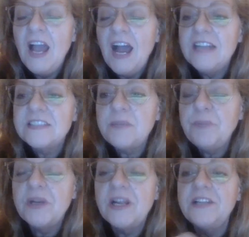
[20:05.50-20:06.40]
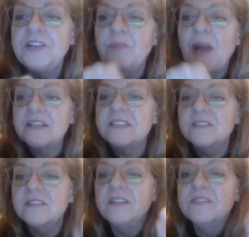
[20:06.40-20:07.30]
I say put on your boxing
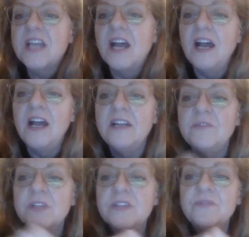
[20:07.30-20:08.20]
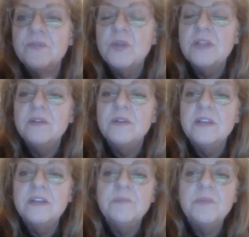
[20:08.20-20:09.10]
gloves on with
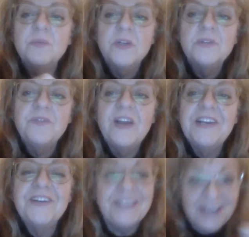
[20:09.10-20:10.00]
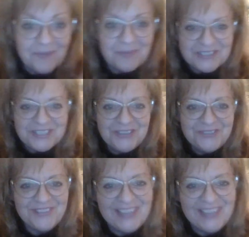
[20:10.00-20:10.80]
number 1 finder, number 2